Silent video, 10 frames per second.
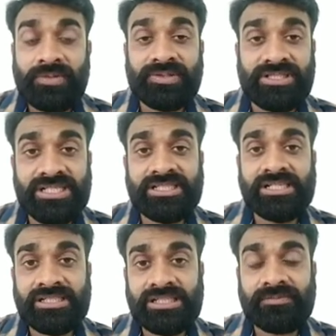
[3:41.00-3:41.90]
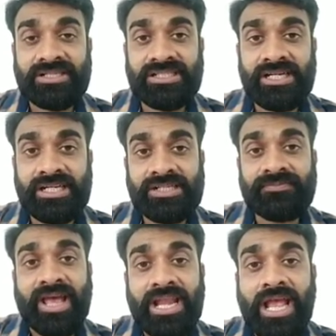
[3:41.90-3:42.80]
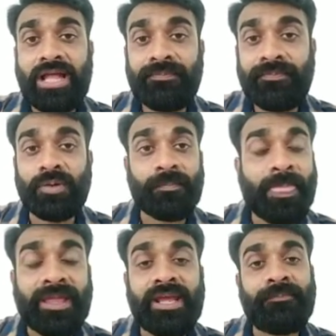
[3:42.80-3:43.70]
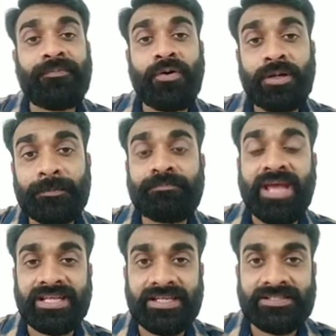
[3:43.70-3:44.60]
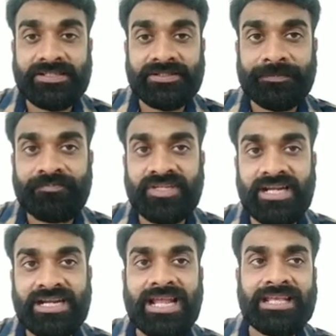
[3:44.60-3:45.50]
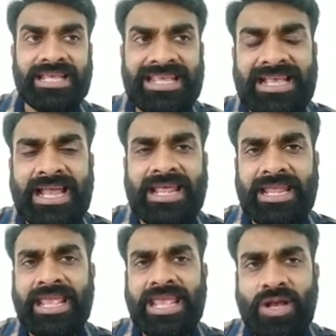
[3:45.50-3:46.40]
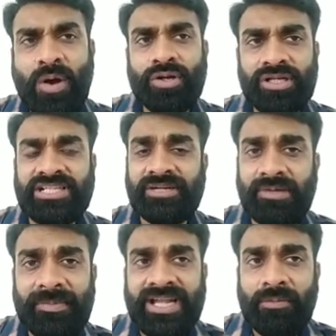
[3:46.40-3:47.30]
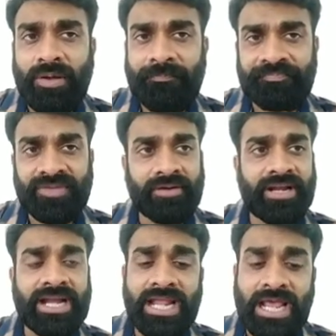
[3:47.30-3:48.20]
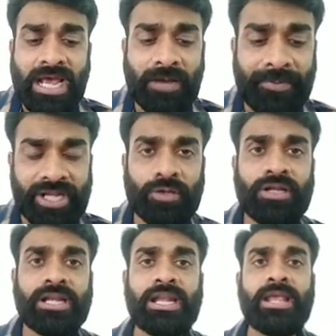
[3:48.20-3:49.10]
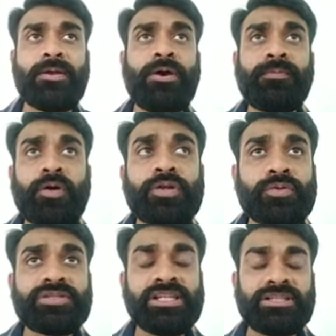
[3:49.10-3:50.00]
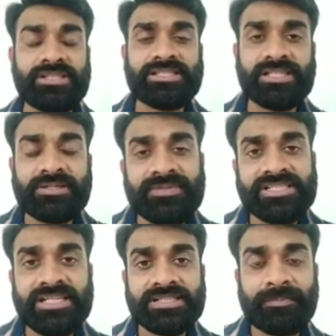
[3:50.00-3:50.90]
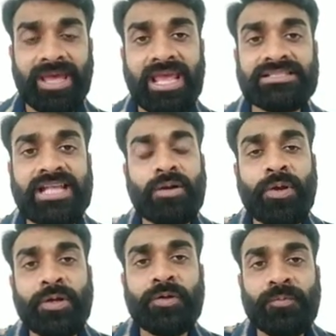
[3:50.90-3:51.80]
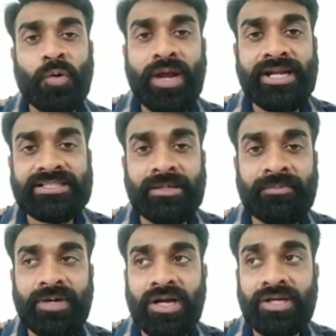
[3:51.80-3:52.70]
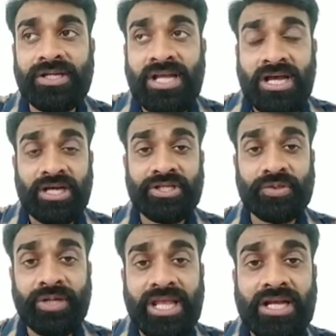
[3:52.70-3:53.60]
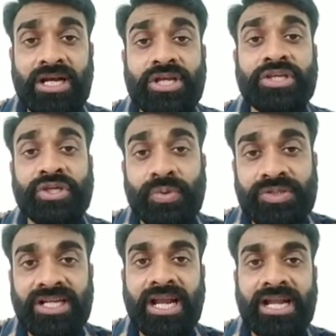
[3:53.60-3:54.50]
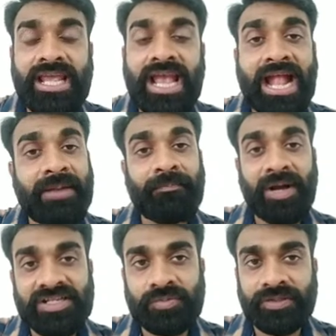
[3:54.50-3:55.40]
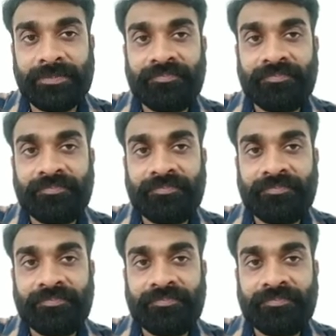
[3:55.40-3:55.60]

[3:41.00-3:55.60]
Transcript: this internet facility is very helpful for banking system, right? Like e-gallery, e-corner, that will be developed, right? Particularly for using these services, banks, they are going to provide some a unique user ID and password.